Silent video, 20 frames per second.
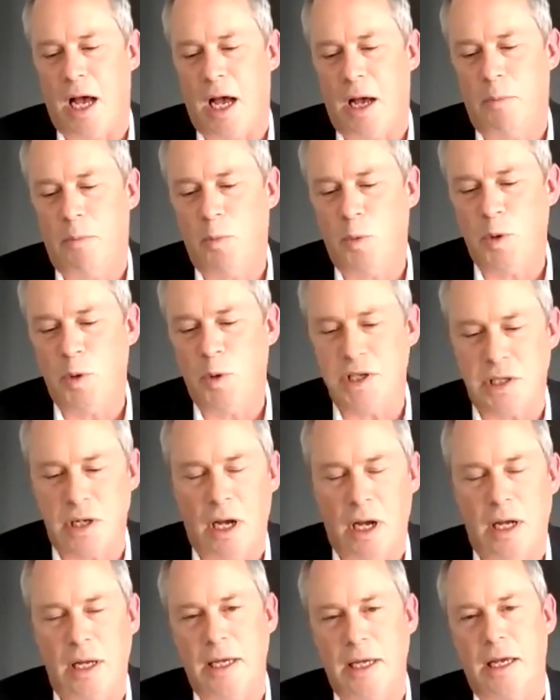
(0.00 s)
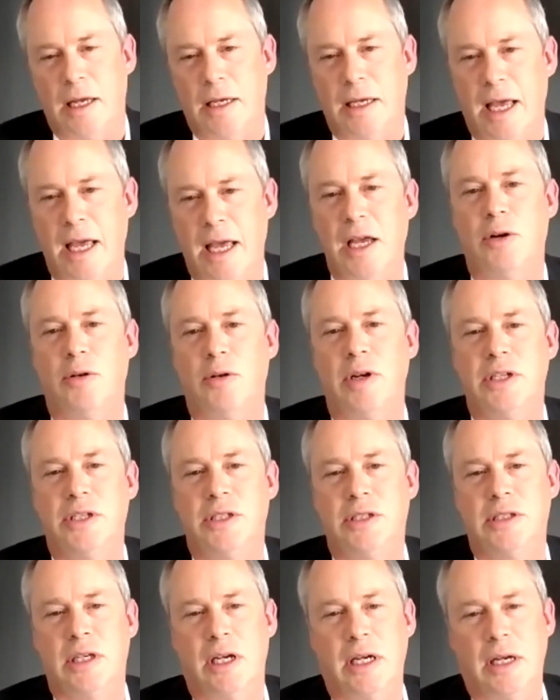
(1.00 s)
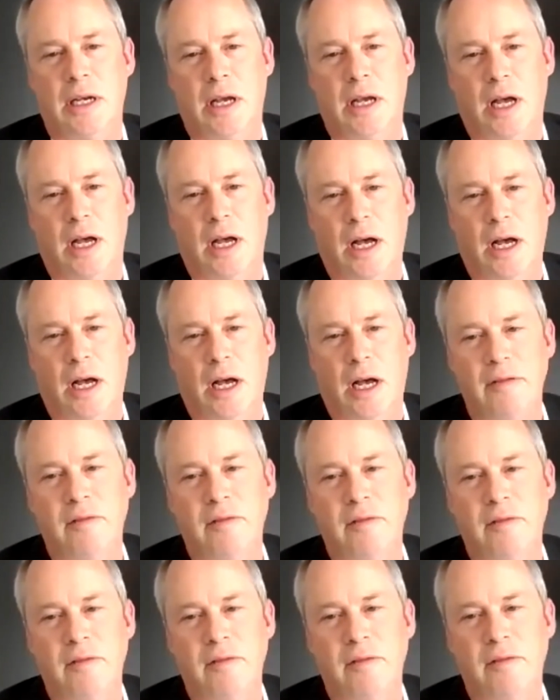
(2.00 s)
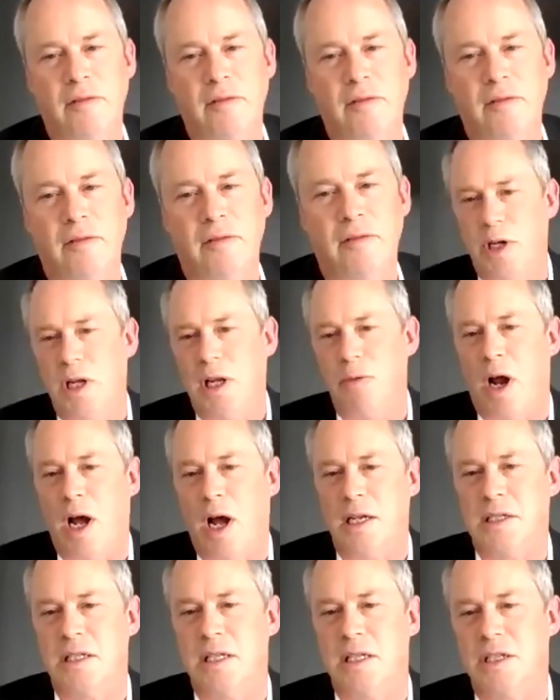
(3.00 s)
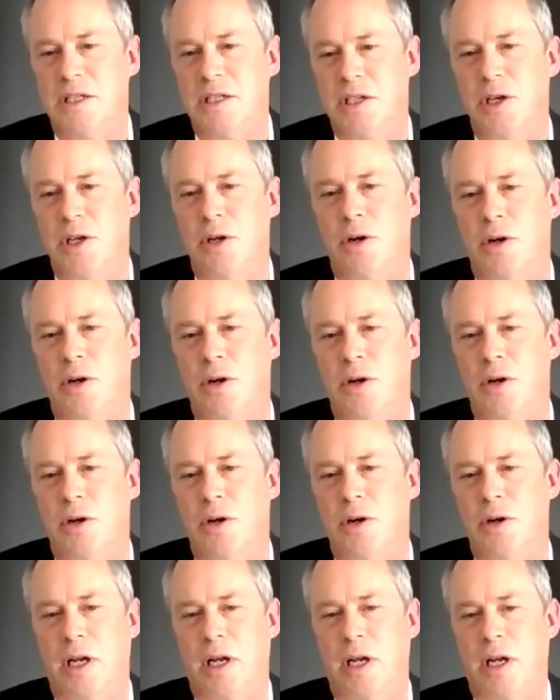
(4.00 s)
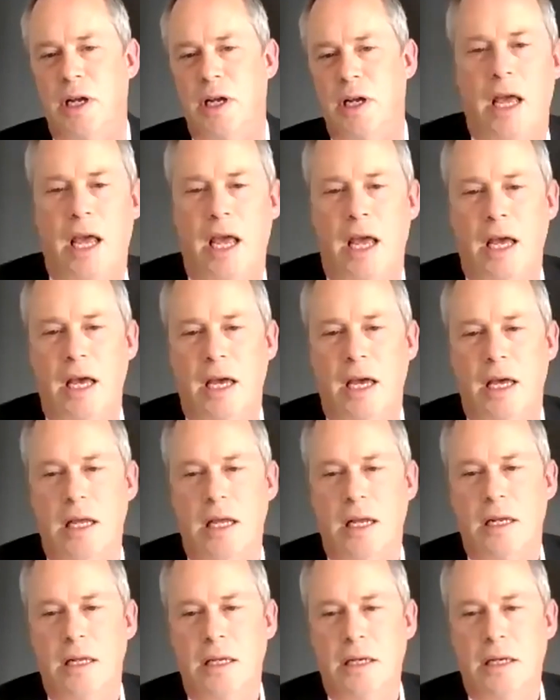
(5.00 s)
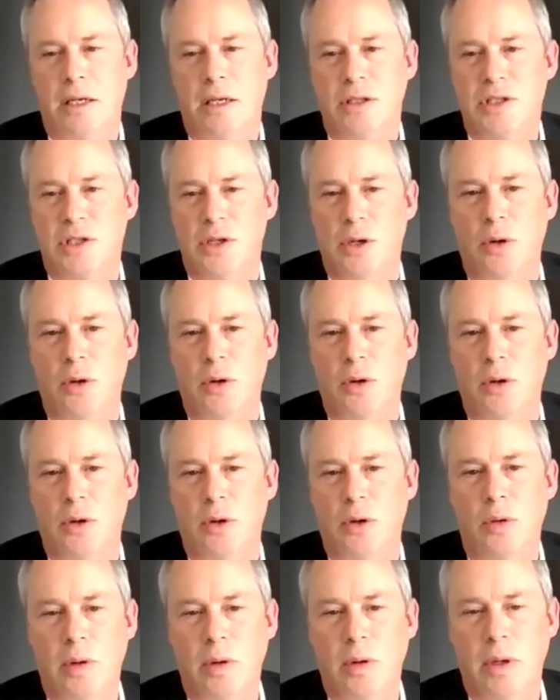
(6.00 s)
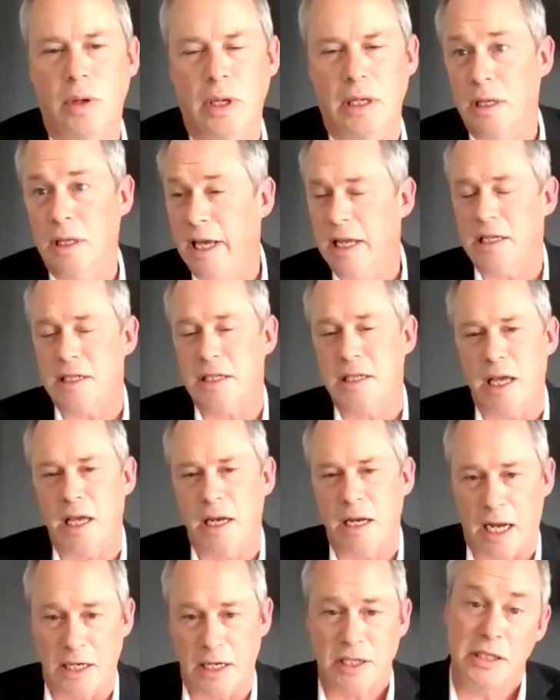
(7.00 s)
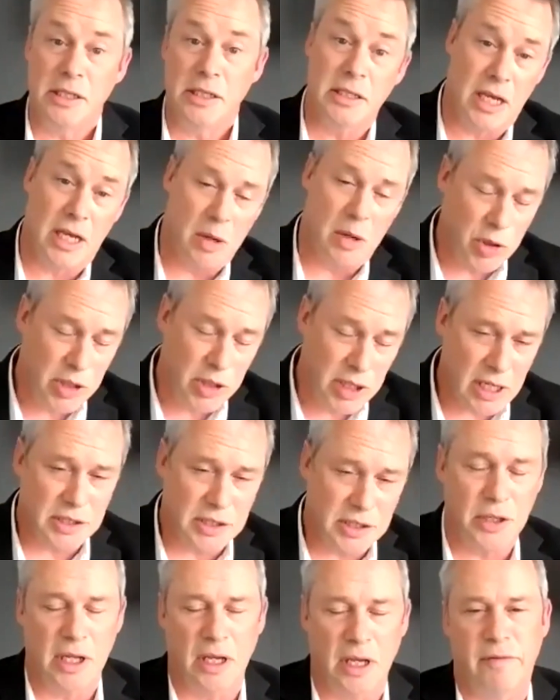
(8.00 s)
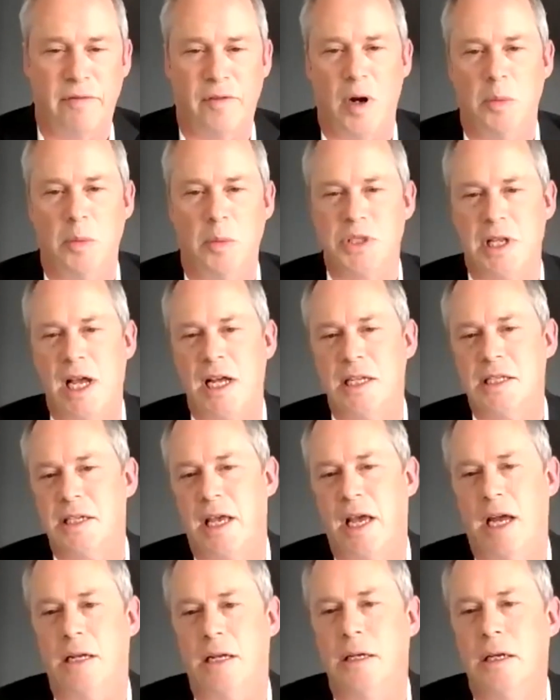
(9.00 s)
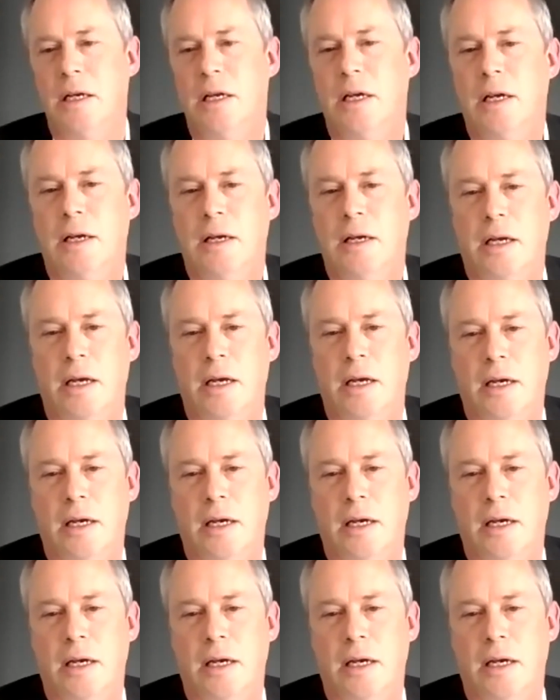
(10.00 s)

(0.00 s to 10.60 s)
we saw acreage of dry beans really rise this year again. So the latest data actually just came out yesterday from StatsCan,